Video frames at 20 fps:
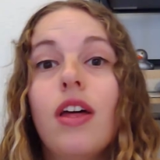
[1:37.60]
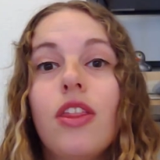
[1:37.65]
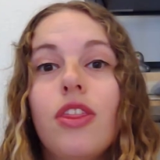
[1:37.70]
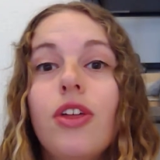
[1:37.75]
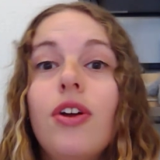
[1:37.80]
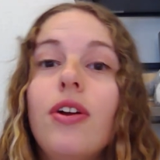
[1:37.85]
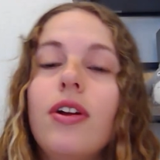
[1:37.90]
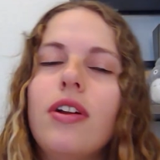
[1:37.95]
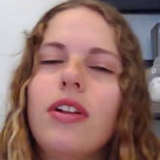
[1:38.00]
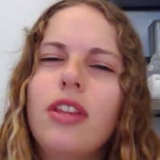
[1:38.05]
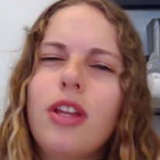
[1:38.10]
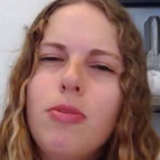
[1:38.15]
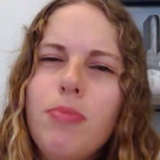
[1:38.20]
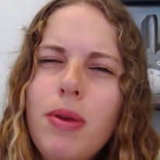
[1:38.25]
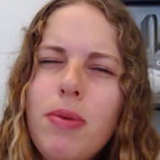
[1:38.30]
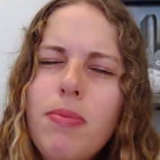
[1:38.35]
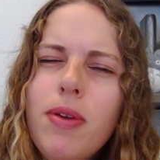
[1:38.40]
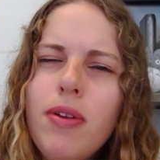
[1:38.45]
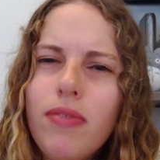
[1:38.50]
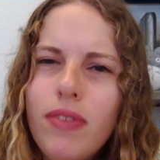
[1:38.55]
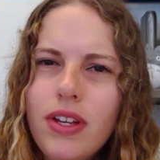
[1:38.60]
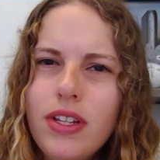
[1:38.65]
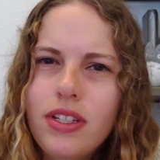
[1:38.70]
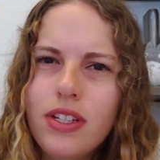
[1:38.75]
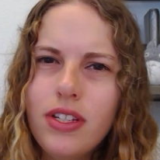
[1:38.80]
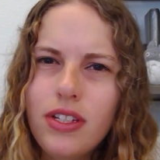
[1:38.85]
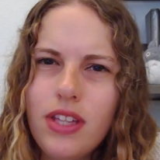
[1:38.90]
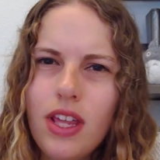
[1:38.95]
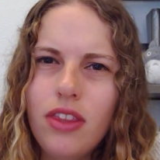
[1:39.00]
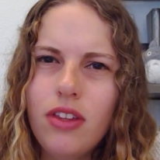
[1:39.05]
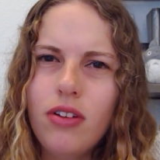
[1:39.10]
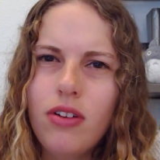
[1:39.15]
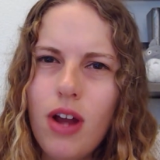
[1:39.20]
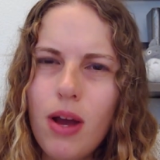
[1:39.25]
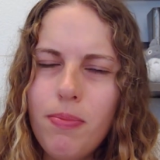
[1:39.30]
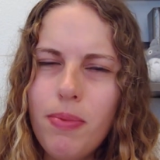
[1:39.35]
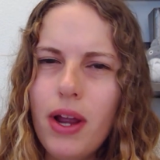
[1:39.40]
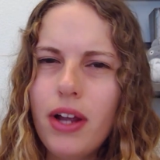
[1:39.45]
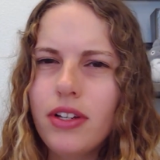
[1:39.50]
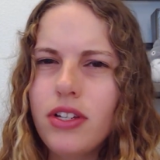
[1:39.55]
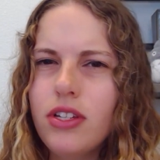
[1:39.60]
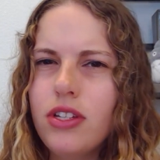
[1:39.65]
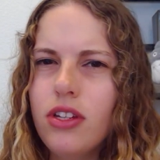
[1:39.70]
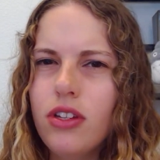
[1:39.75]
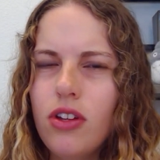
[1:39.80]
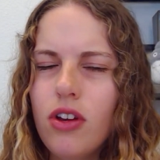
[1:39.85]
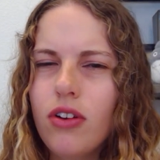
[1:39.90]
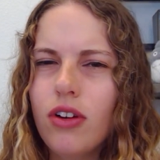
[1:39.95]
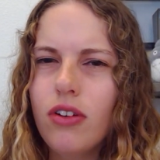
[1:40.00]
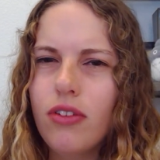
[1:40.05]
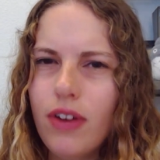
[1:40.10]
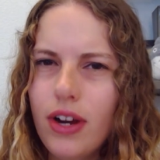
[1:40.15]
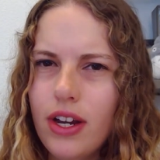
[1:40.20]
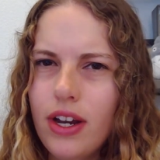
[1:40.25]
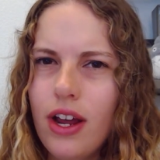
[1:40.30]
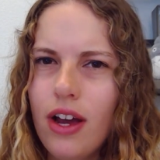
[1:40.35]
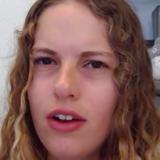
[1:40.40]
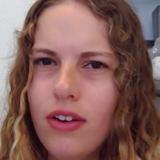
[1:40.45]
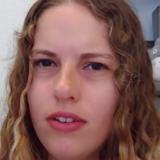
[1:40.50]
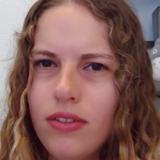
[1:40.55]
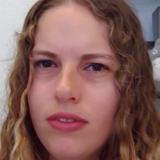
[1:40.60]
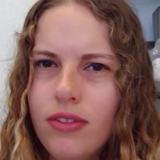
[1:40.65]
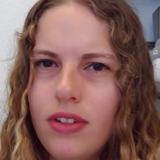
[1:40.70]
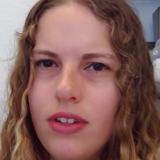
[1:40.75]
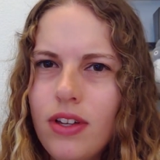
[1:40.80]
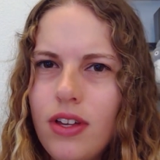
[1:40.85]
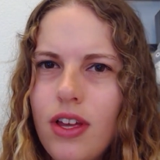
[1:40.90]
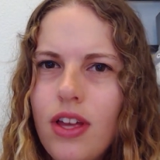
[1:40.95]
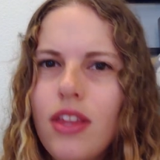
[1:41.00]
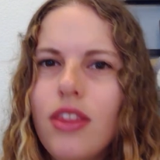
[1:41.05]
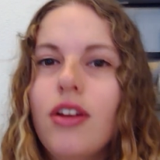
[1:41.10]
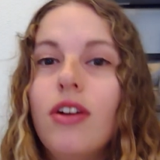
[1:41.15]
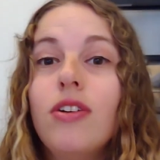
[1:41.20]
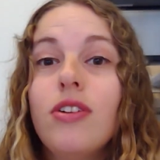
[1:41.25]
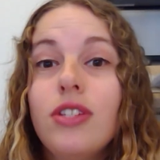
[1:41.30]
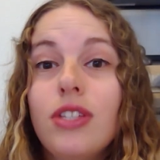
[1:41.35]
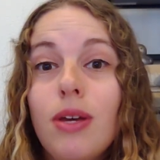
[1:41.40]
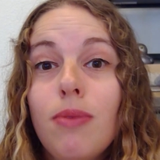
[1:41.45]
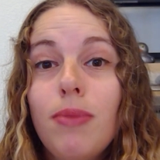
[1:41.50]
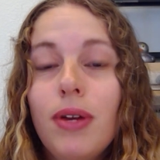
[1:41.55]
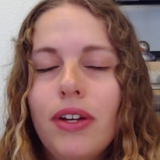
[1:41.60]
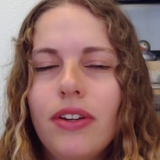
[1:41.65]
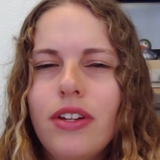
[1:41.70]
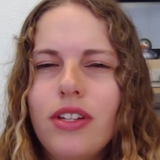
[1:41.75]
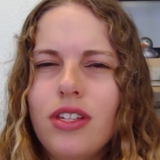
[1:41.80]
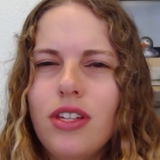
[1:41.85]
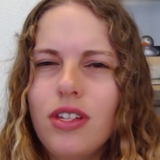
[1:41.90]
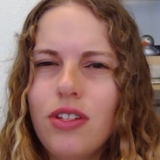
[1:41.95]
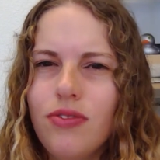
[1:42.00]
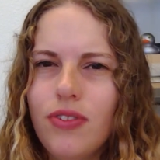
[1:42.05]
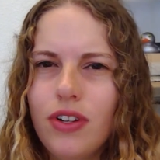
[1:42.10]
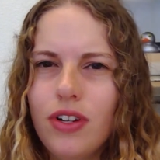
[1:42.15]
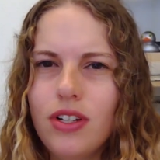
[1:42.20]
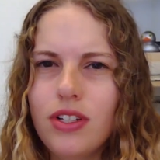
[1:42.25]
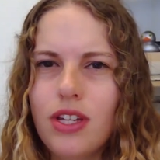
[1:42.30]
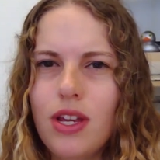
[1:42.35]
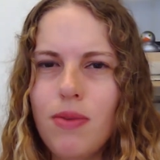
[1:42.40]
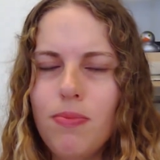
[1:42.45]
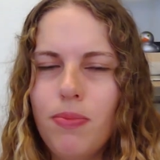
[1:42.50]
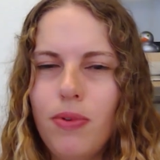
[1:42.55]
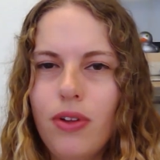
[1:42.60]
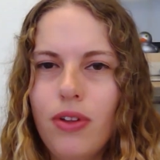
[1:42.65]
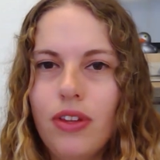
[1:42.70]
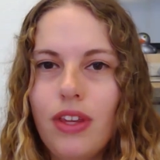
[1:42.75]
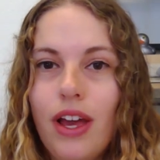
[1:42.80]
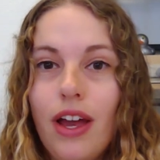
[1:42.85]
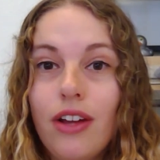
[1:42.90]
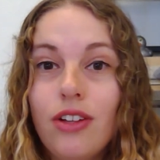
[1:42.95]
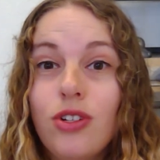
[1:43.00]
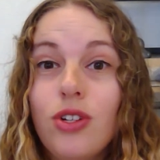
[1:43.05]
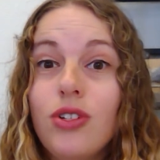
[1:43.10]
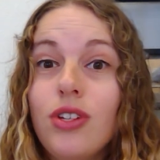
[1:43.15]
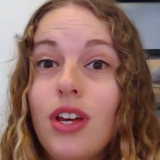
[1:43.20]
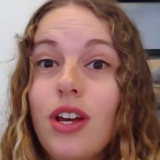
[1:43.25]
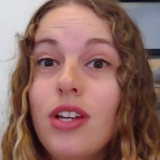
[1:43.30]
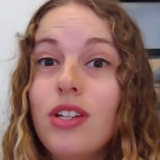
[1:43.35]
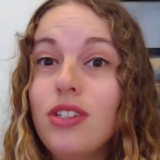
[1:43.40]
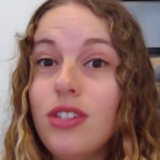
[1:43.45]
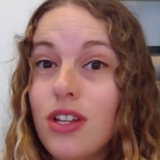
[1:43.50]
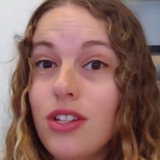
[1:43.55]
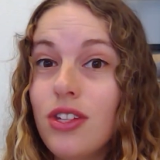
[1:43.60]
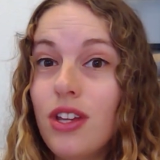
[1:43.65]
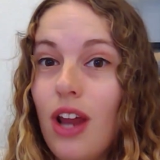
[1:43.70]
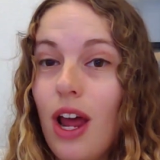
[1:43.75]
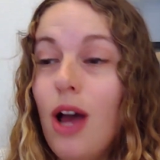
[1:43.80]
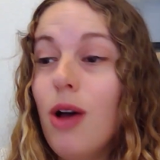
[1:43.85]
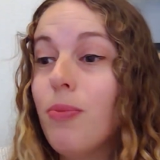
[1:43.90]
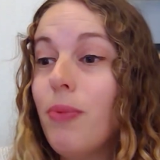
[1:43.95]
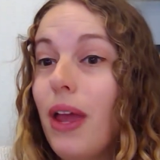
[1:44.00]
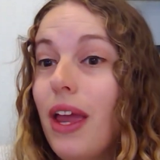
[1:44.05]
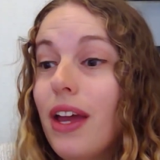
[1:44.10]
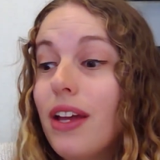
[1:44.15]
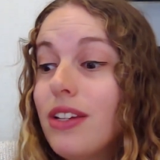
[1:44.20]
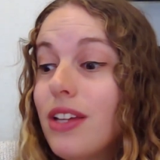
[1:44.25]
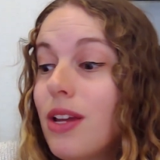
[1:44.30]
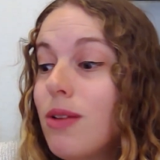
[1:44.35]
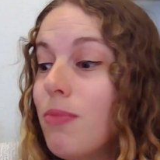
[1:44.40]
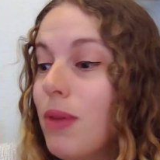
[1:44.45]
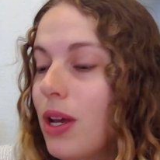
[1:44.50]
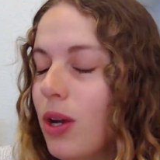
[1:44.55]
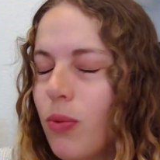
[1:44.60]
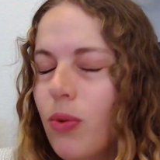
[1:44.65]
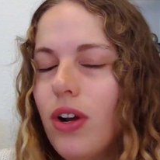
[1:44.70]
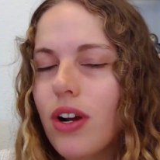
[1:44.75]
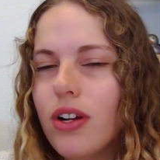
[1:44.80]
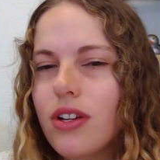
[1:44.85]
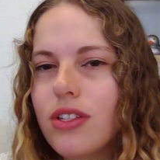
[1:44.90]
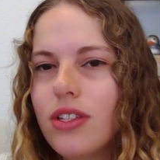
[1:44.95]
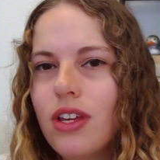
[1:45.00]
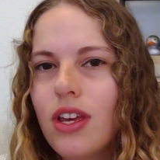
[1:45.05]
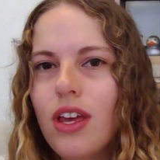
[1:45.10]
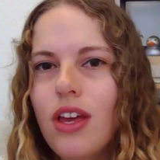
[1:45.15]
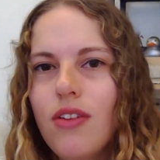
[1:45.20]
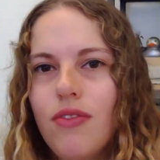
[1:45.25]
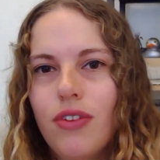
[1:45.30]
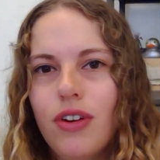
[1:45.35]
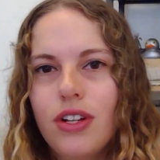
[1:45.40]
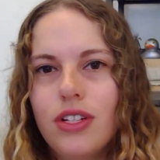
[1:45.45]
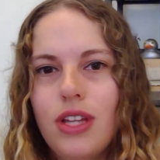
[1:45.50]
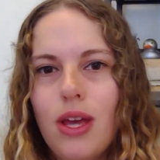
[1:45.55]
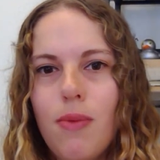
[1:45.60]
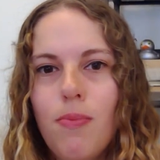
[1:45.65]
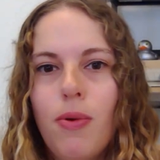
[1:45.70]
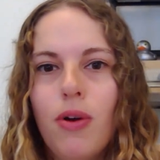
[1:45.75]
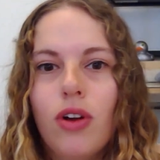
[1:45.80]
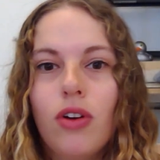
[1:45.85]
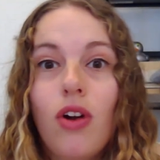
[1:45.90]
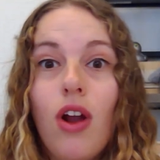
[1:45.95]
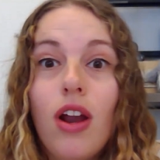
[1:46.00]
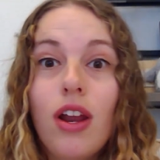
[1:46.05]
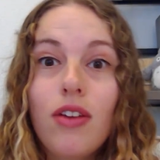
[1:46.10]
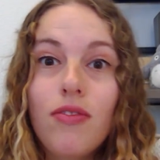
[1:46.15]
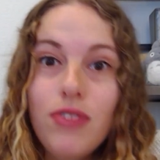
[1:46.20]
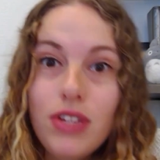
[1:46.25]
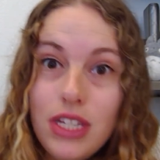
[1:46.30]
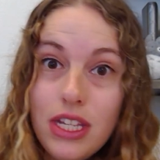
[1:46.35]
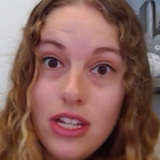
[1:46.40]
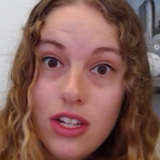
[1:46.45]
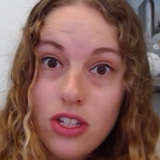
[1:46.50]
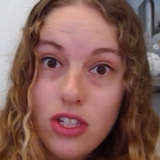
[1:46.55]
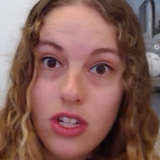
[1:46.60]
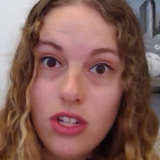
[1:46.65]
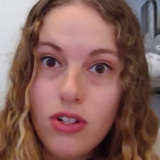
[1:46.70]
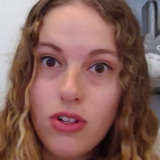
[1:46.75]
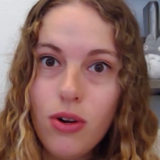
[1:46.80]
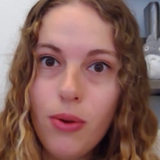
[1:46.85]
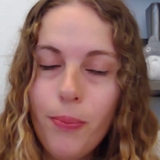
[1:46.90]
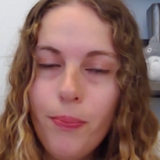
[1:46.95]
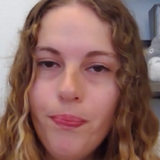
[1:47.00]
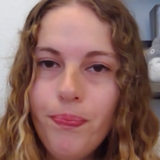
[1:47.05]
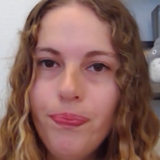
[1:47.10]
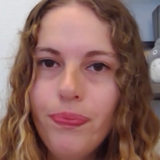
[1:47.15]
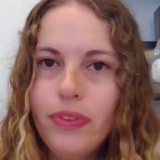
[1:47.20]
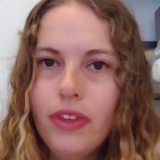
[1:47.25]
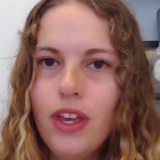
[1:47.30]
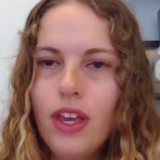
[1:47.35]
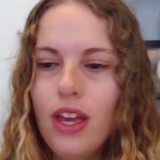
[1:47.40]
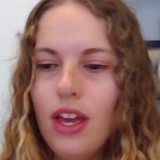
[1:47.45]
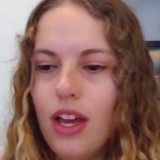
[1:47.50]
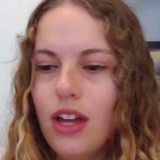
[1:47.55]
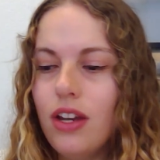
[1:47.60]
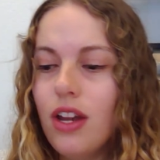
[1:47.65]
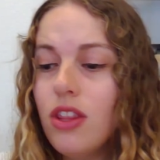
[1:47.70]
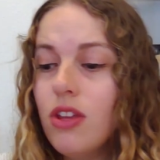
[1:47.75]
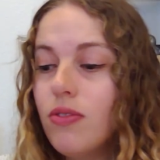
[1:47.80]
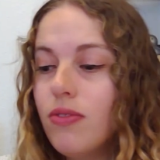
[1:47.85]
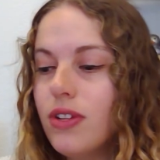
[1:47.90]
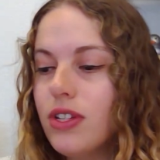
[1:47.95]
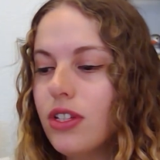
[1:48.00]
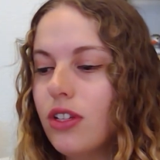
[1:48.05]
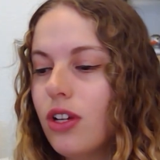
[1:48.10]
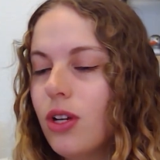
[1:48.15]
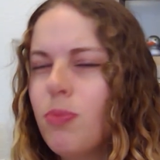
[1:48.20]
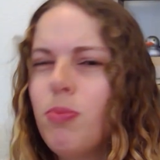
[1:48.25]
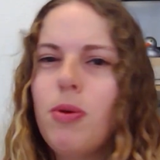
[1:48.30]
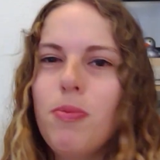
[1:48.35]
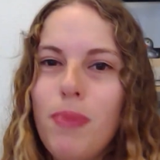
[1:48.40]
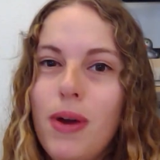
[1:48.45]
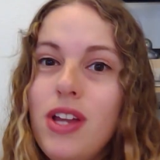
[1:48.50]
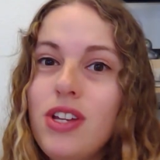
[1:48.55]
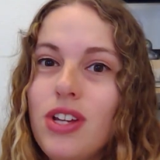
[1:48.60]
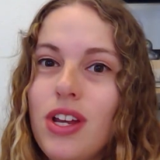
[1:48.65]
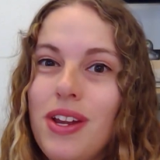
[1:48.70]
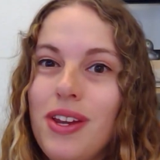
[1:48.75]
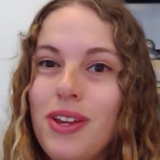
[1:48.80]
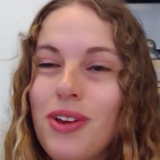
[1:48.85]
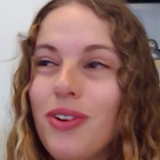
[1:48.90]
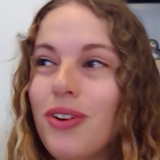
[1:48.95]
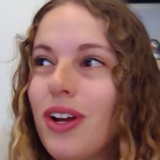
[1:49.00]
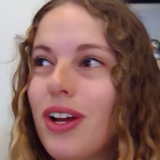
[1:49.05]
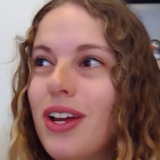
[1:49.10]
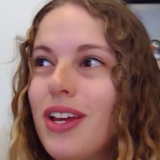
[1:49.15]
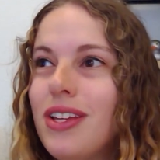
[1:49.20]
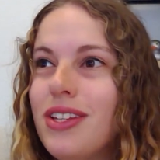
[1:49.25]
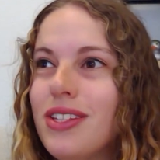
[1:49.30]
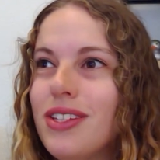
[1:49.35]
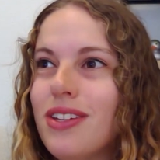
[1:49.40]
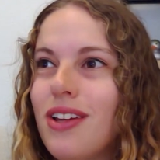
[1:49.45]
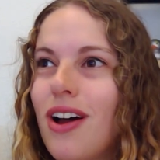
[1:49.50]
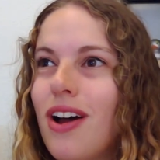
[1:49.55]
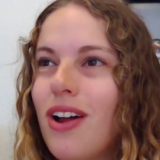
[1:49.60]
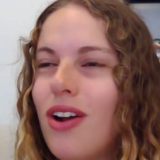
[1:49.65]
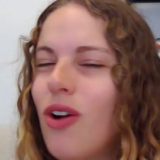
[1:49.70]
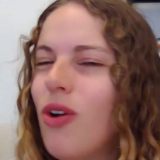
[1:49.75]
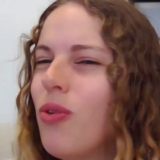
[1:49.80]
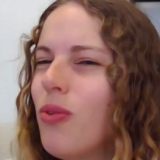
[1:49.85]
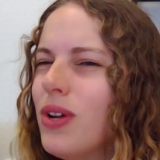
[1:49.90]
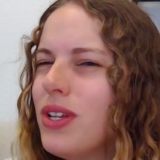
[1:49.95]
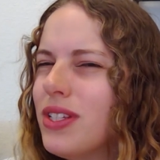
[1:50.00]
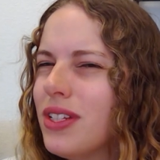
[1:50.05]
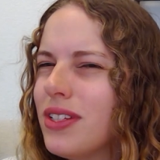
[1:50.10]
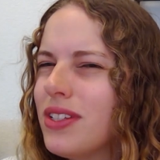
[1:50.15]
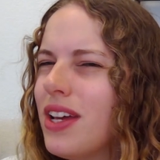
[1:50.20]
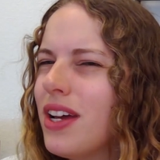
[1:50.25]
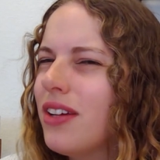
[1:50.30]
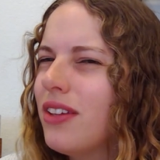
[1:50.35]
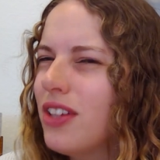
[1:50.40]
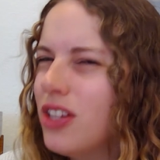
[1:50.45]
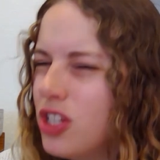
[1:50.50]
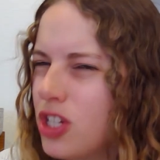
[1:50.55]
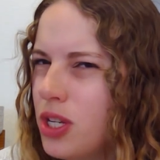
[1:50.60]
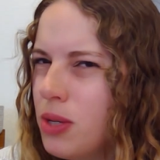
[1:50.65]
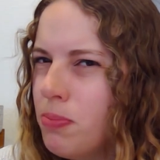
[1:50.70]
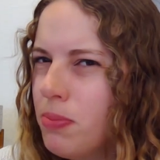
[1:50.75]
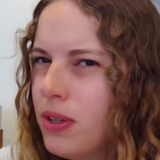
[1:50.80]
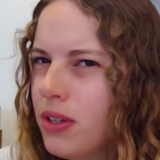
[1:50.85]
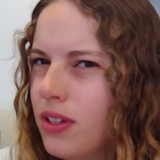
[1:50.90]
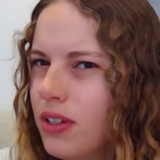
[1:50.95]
Third, there may be reasons that they're not practicing yoga right now. There are some illnesses, for example, that exercise doesn't help and can make worse. For example, chronic fatigue syndrome. Another reason could be budget. Yoga is not always exactly cheap.